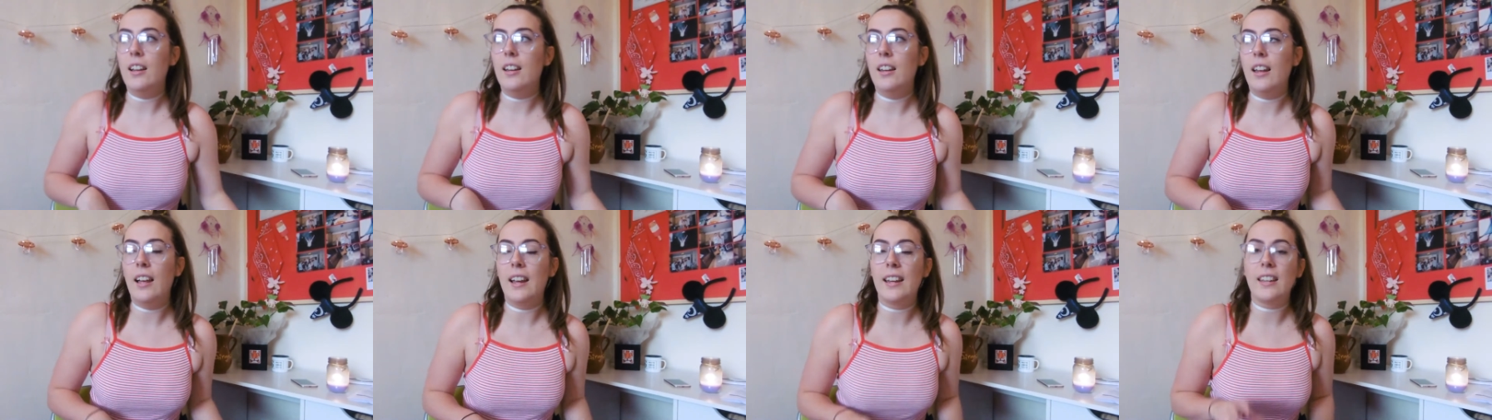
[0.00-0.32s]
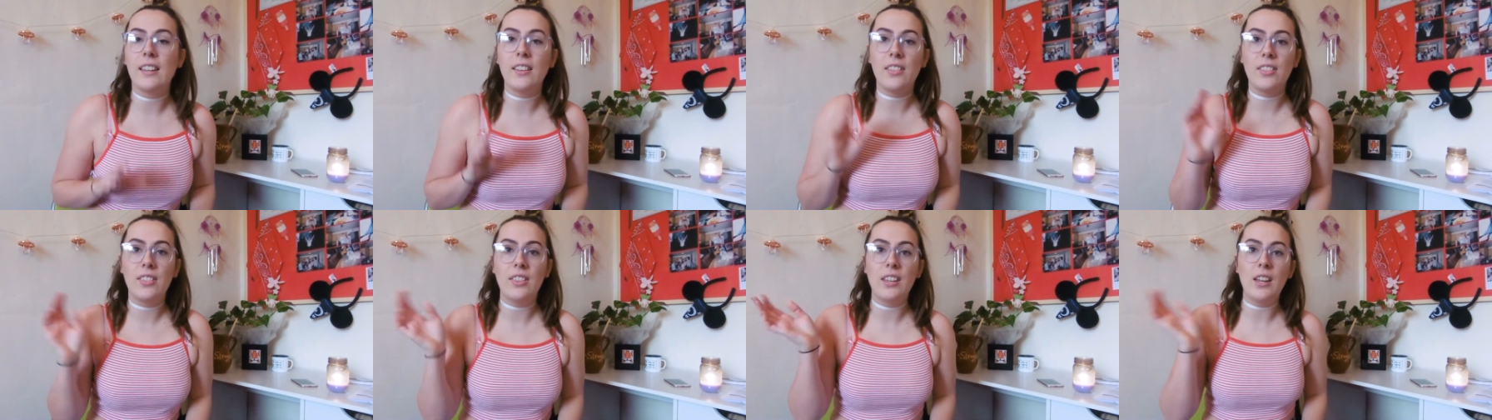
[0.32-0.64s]

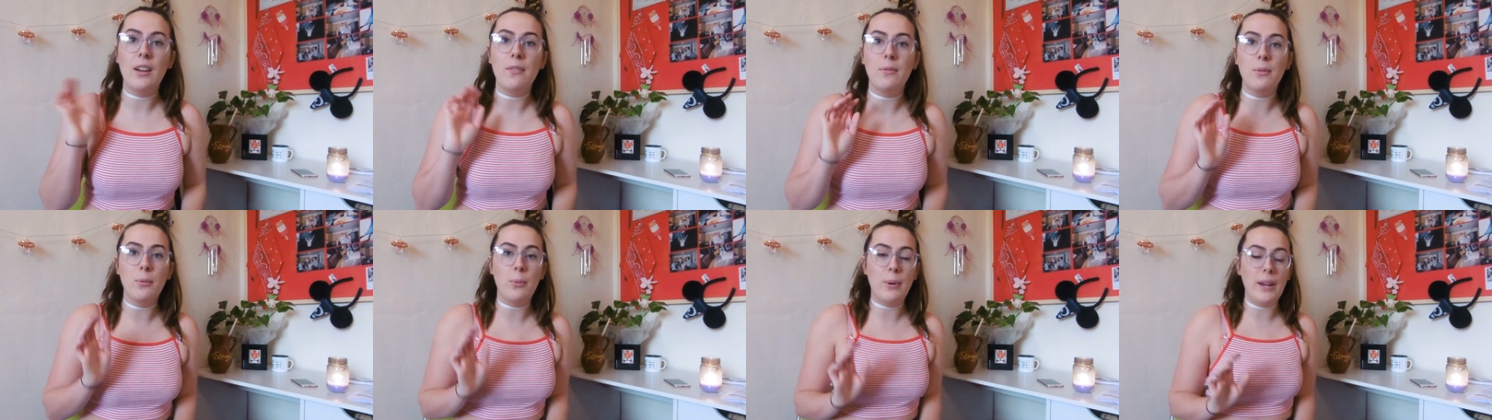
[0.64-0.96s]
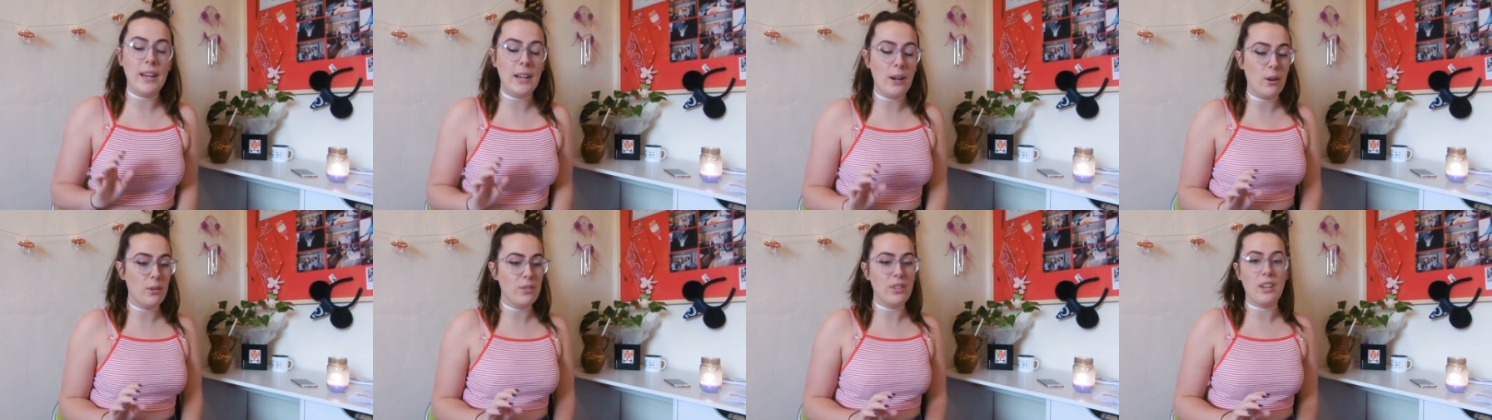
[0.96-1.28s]
like the other
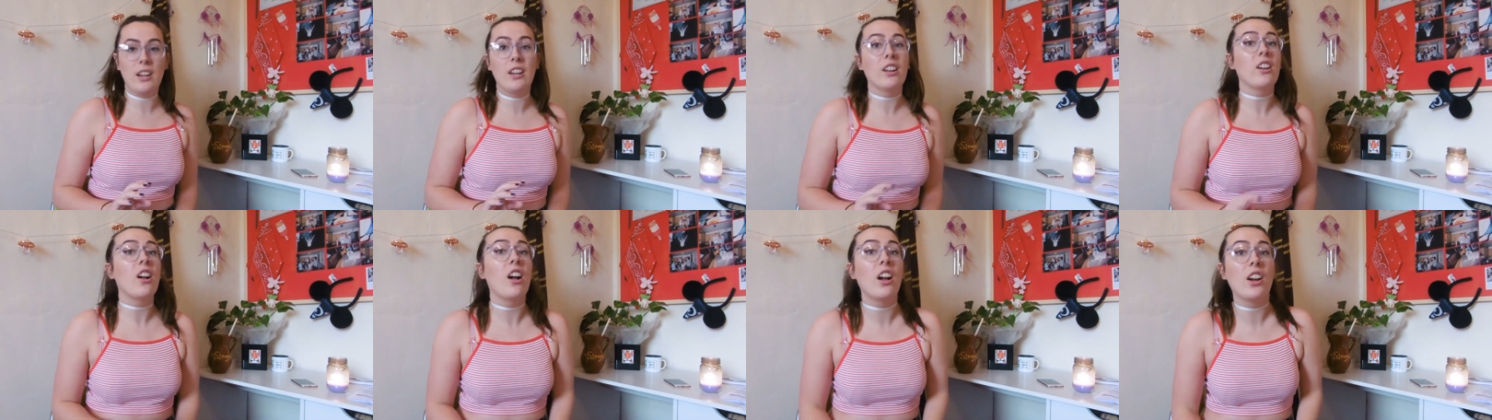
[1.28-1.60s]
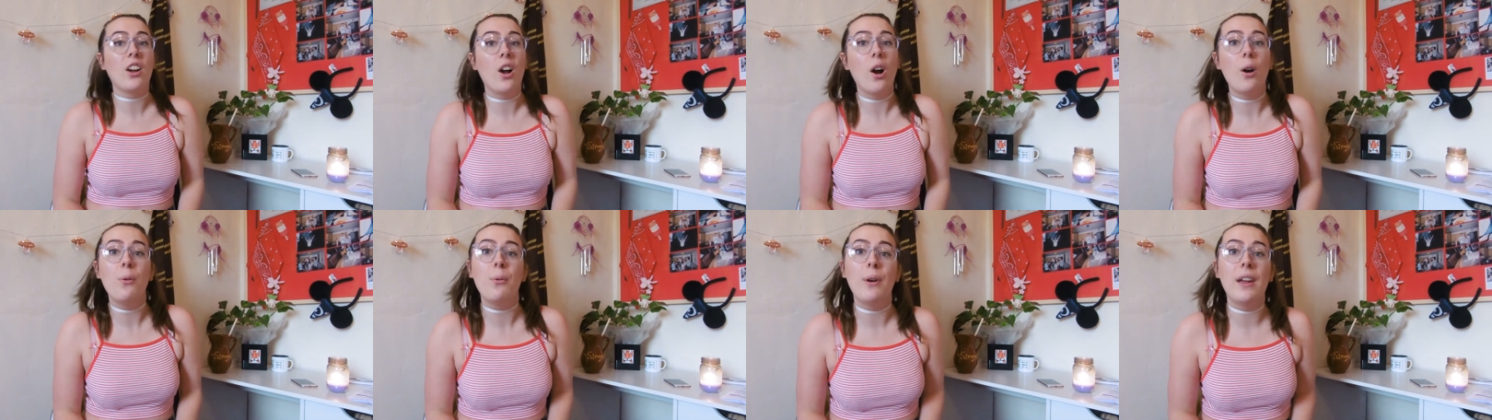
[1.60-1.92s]
week I was like I
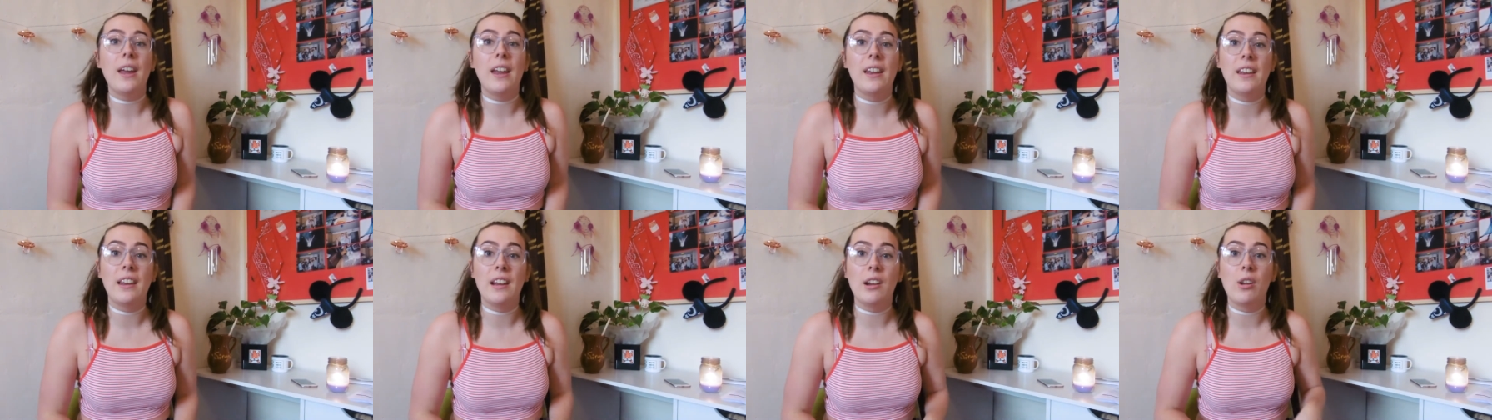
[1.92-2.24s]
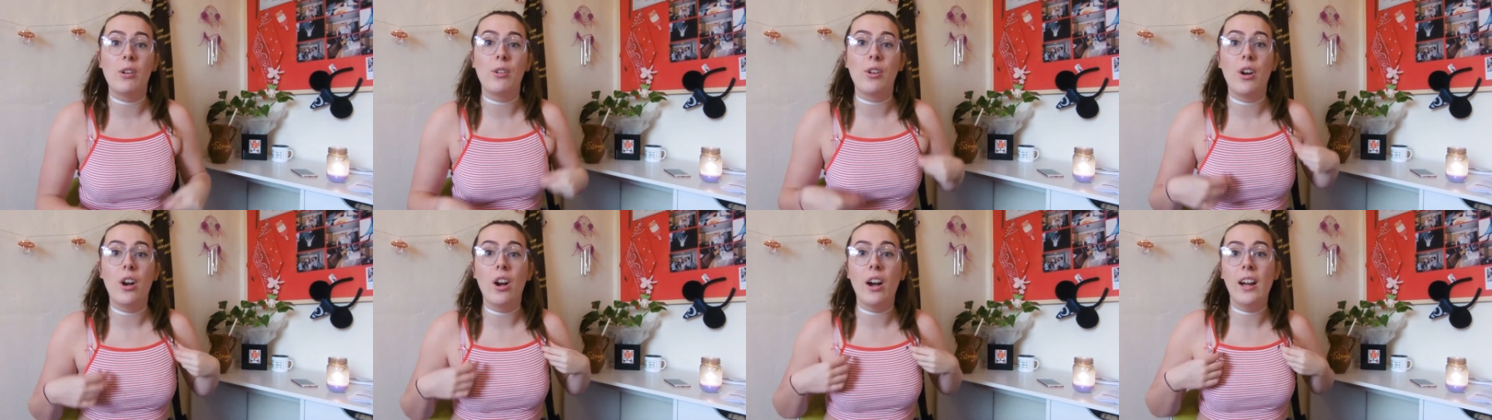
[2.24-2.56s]
can't wait any
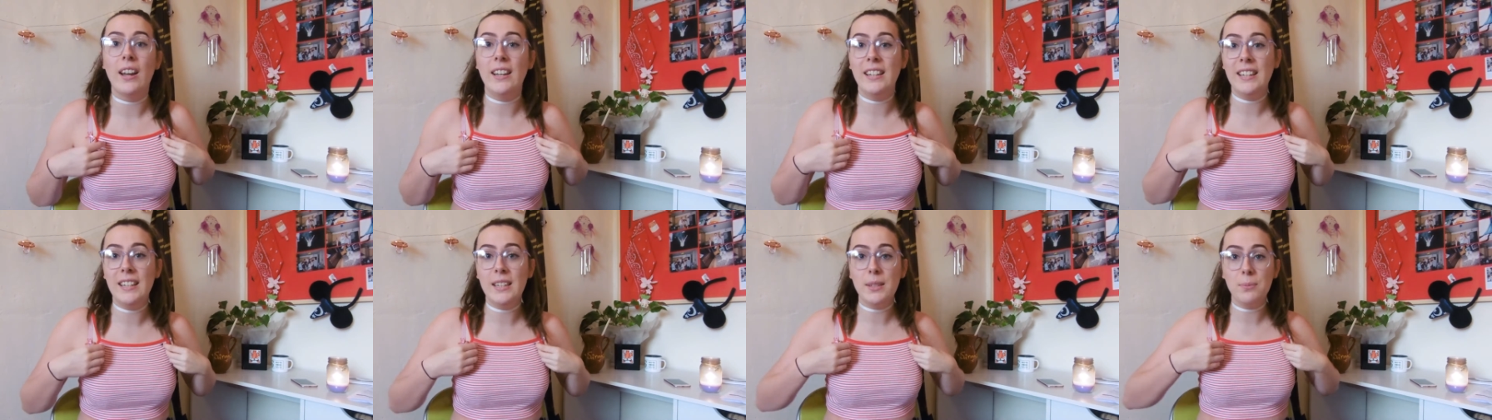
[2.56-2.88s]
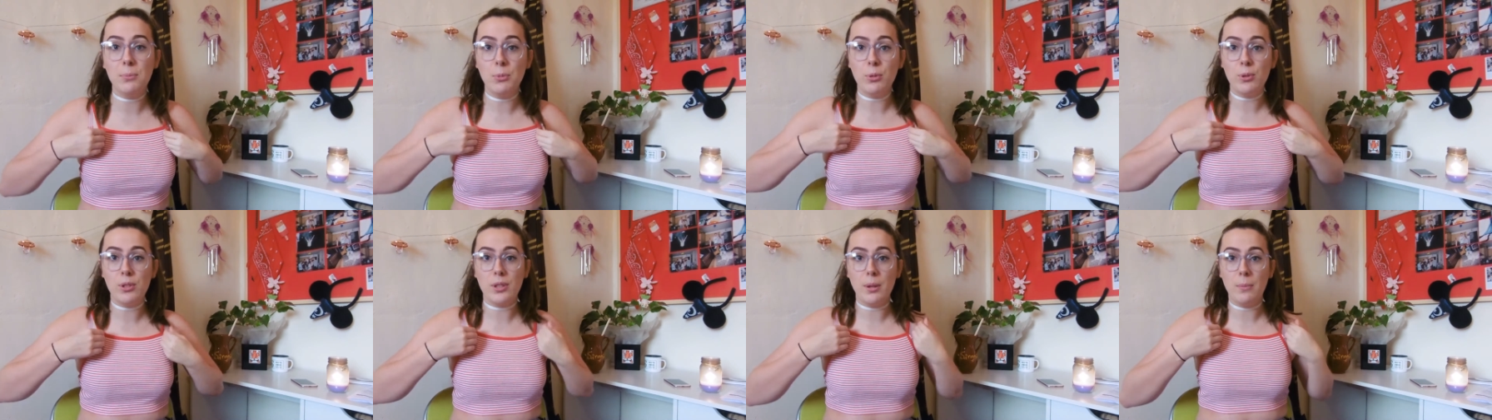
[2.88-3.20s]
longer I need
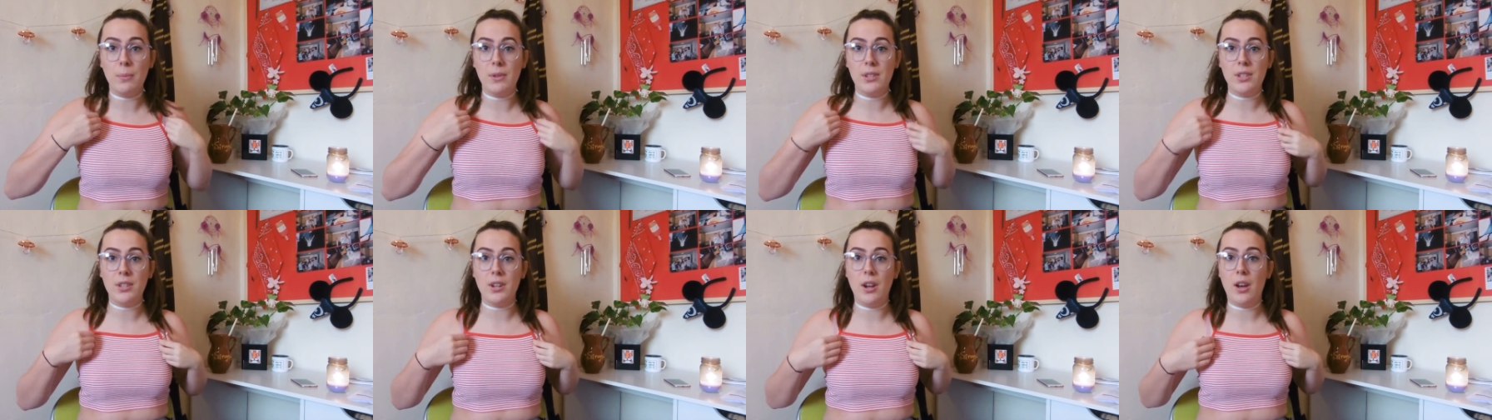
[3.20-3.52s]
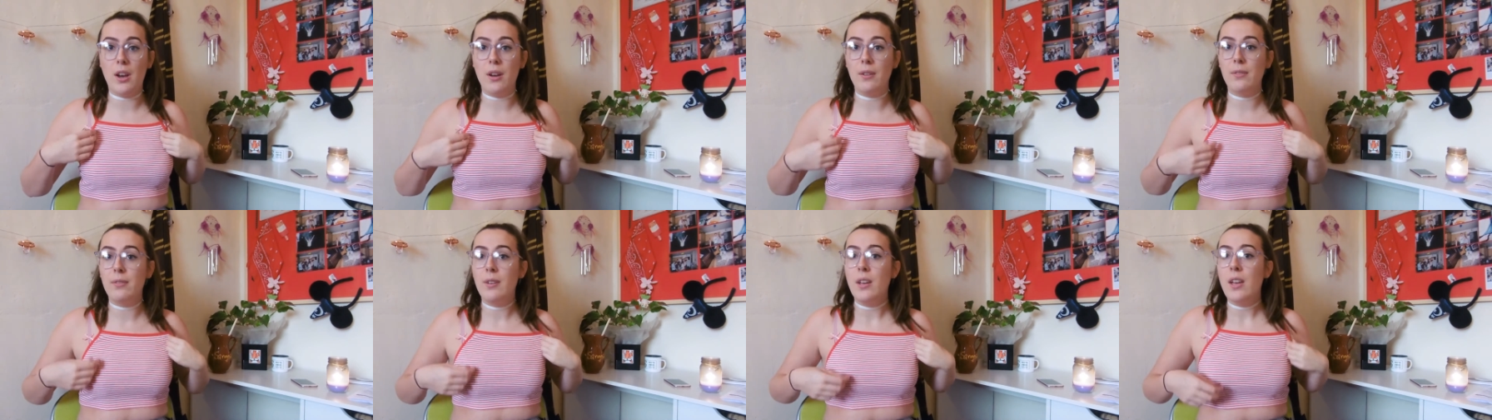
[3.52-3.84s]
more summer
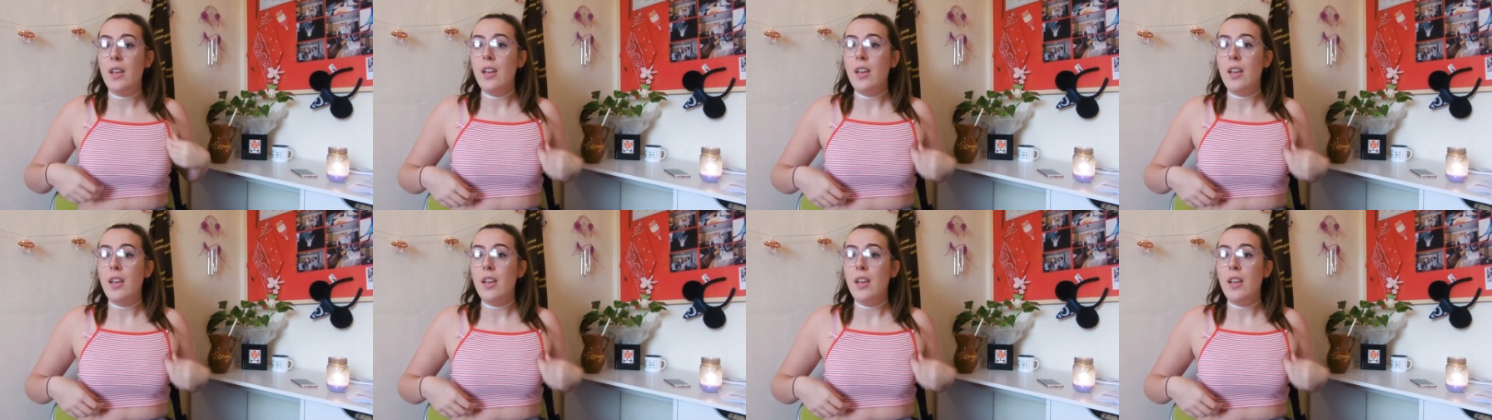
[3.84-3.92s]
stuff